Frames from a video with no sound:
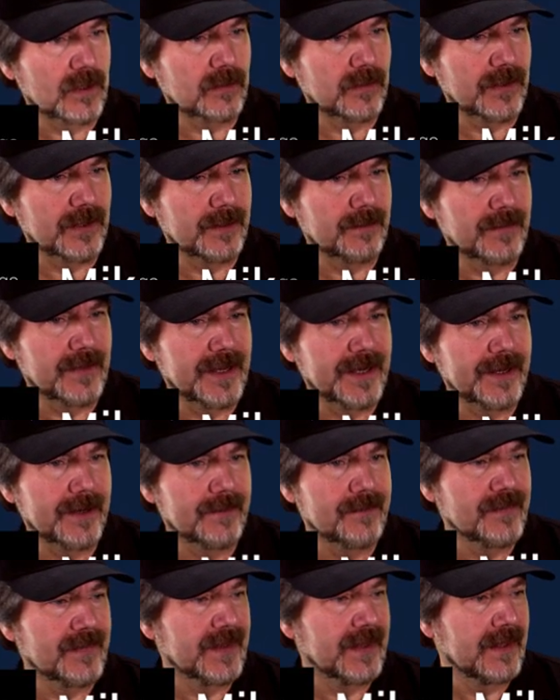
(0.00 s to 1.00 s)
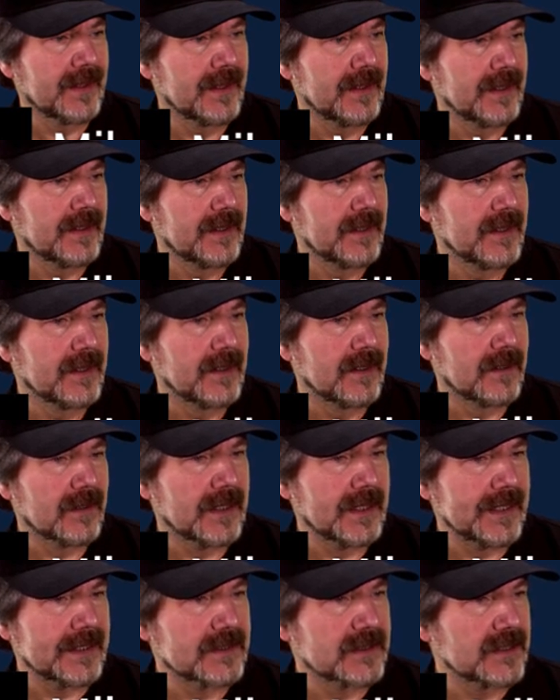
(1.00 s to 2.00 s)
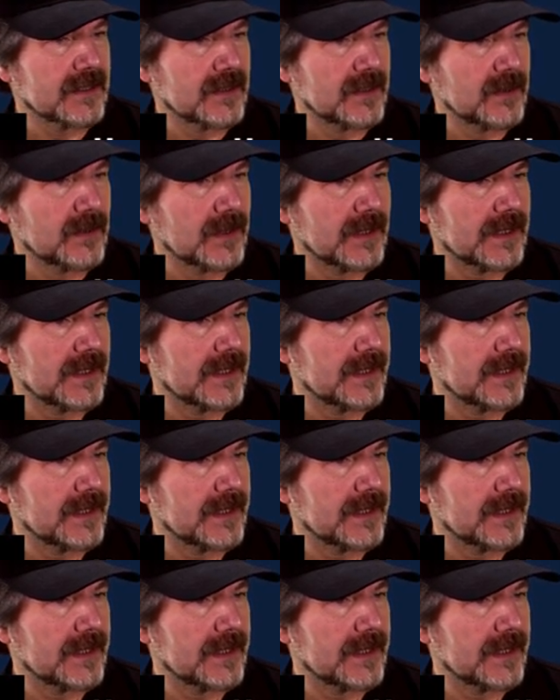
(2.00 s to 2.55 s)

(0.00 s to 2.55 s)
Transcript: them there. Okay, so uh,